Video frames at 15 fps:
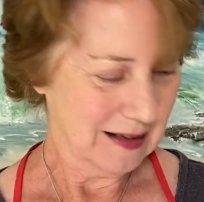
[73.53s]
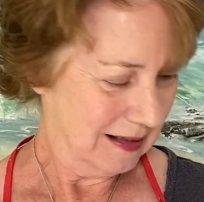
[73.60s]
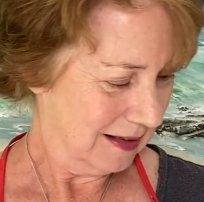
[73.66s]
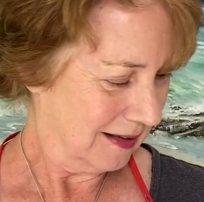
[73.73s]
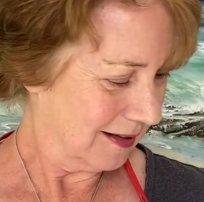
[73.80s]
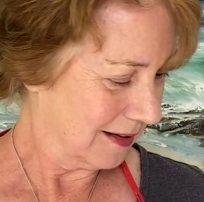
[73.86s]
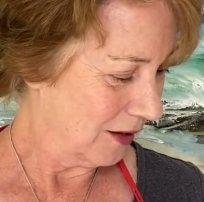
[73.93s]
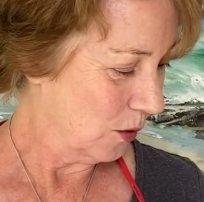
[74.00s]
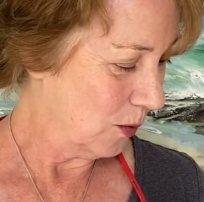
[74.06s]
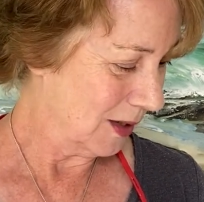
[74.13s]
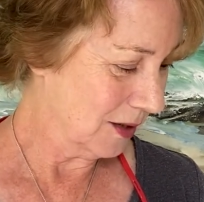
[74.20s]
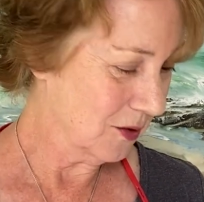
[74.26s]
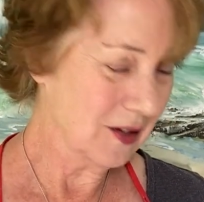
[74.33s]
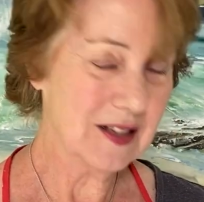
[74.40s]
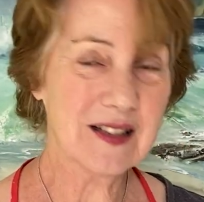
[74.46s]
So what
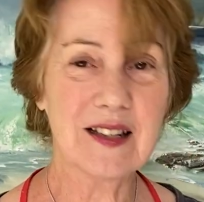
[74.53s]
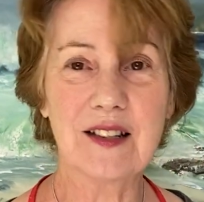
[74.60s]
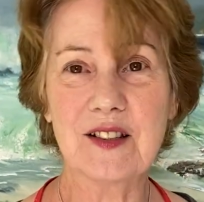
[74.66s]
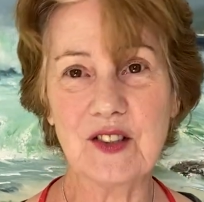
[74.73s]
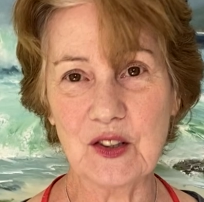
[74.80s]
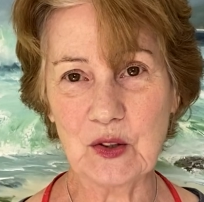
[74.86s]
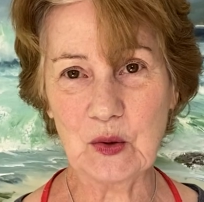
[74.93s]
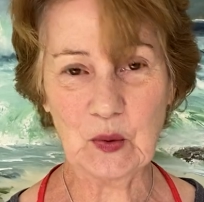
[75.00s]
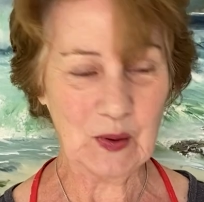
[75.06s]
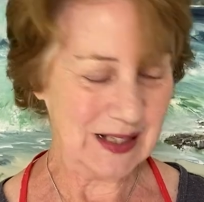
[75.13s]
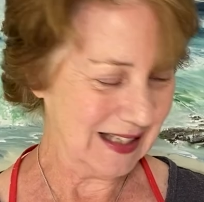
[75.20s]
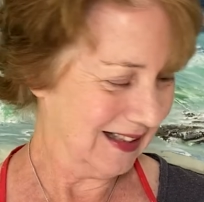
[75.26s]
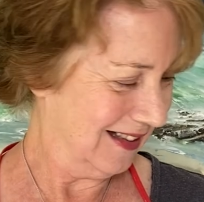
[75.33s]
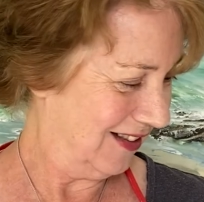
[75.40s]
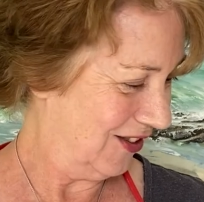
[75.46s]
I'm going to do
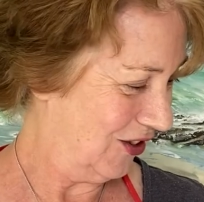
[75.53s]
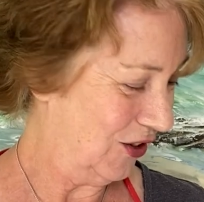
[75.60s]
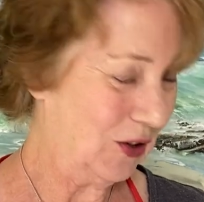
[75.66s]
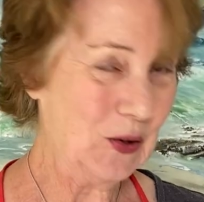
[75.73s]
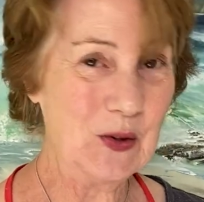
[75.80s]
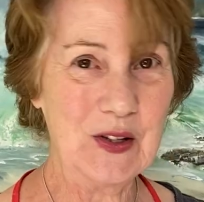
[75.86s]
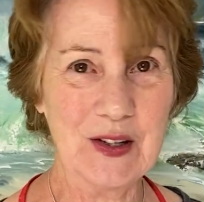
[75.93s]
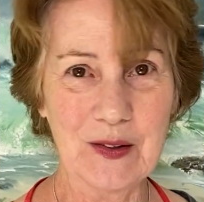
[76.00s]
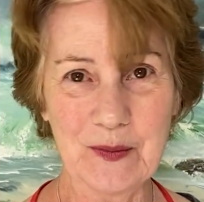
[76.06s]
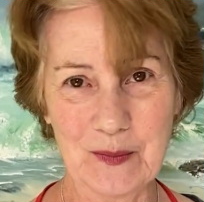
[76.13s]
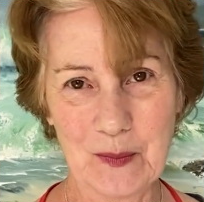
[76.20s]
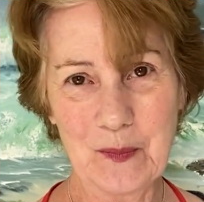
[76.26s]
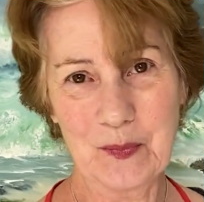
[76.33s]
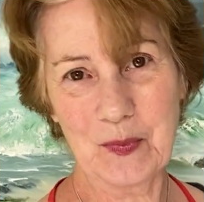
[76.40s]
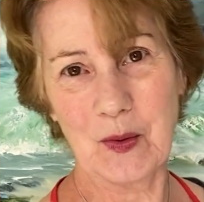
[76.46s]
is show you
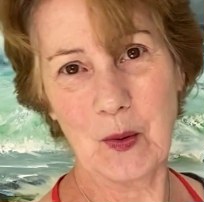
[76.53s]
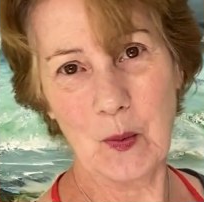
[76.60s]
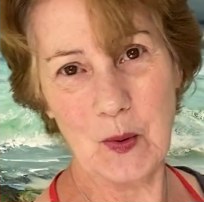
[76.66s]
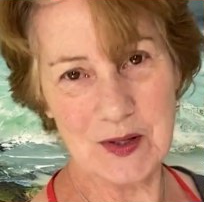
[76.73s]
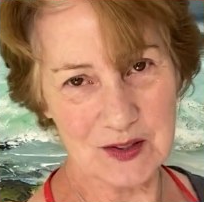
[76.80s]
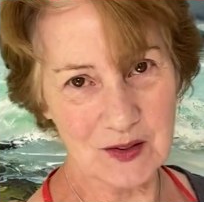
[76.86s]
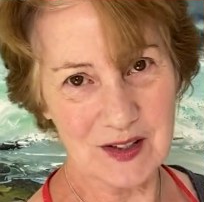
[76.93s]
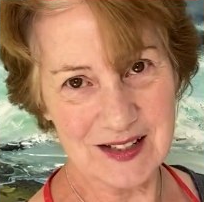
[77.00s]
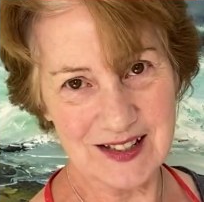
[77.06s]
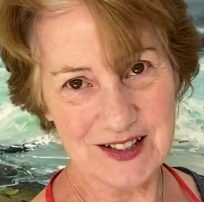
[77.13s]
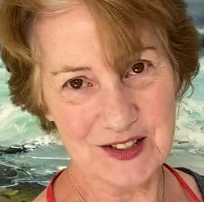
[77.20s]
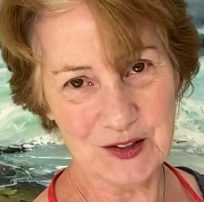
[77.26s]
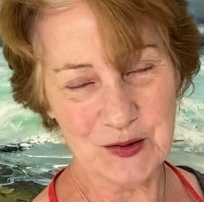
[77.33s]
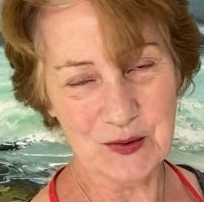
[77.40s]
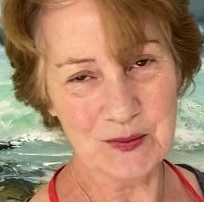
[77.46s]
what I'm going to
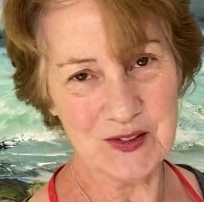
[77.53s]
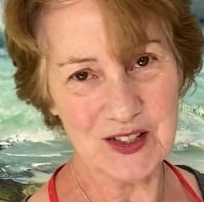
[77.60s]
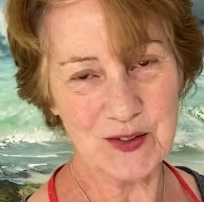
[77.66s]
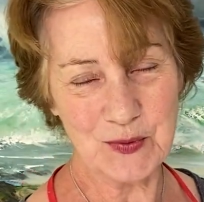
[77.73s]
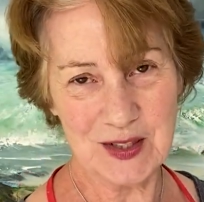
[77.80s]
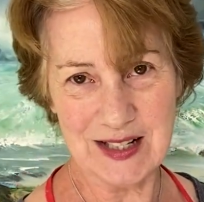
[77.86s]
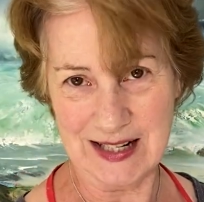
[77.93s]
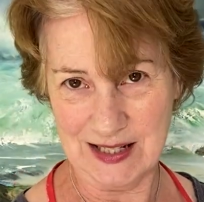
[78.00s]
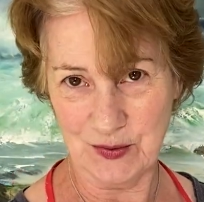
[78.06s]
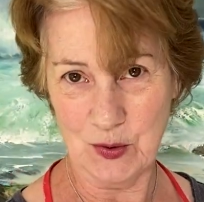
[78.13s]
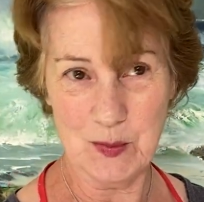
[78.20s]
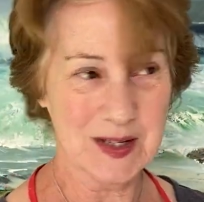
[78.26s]
do just for the next few